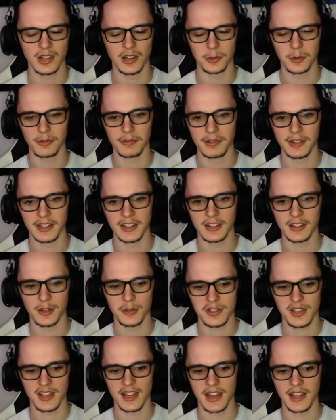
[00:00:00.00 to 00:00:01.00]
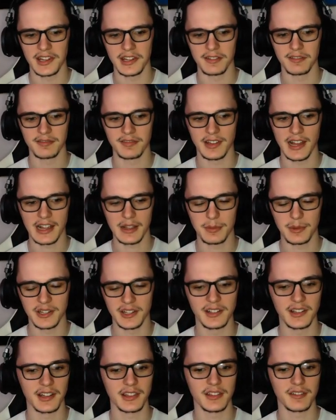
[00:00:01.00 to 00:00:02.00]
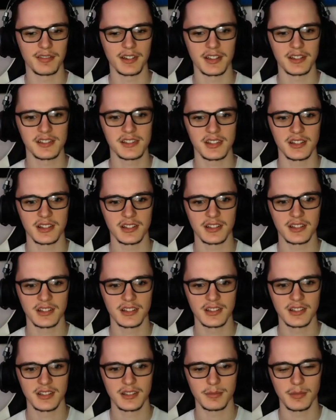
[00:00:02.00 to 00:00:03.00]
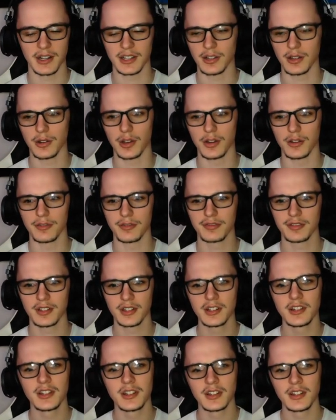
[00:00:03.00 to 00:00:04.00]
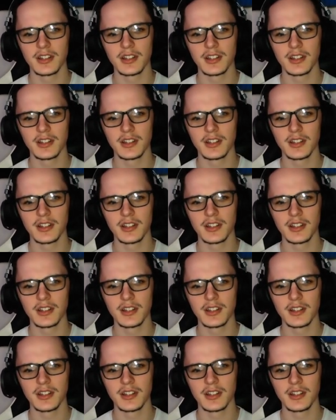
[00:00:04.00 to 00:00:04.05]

God, we're really close to the end if Nekoma didn't get the first set. But I don't know if